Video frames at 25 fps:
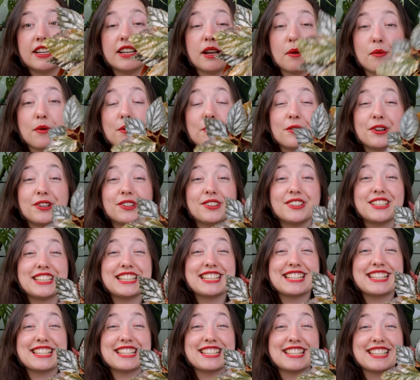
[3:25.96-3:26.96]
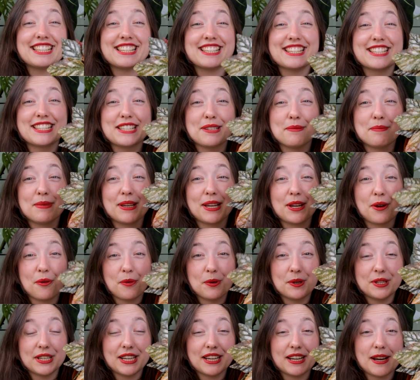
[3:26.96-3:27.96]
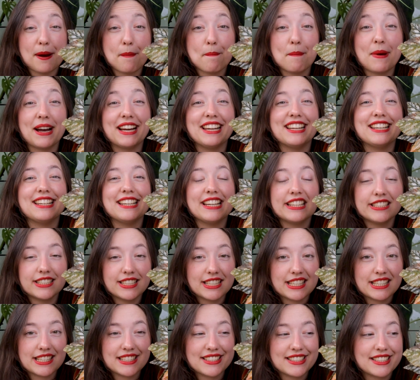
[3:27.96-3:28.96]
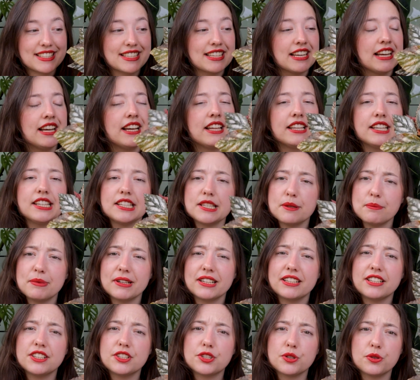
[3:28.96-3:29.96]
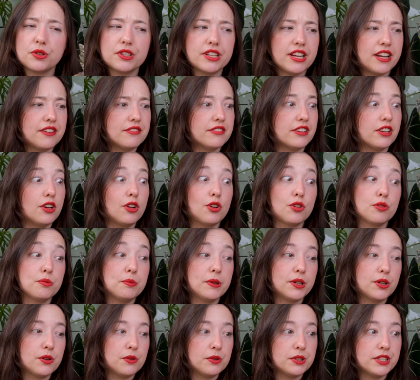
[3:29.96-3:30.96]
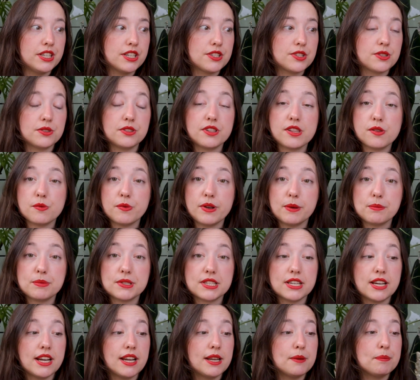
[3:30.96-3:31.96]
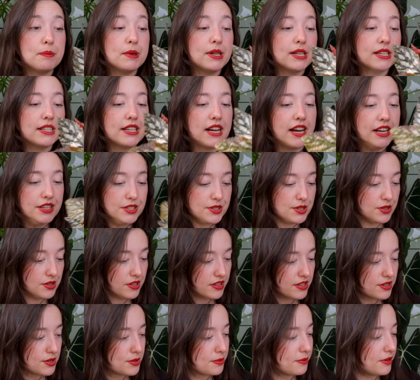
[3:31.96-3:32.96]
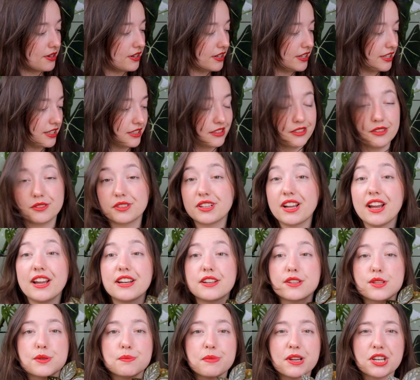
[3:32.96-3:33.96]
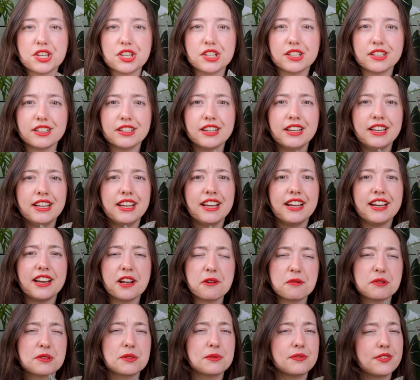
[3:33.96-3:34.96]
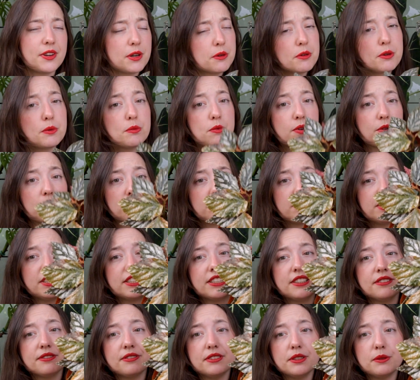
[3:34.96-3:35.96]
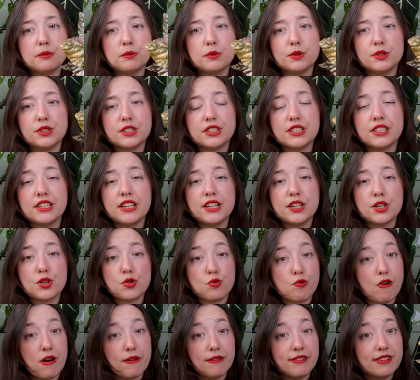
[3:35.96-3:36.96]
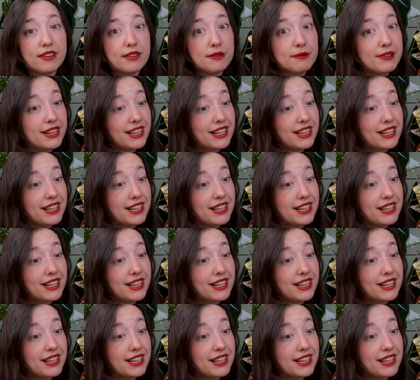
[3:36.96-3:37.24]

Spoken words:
Number 1 on the list is the Begonia maynensis. They typically don't have a lot of begonias on the website, but I saw this one, it looked kind of special, and I was very worried if it would travel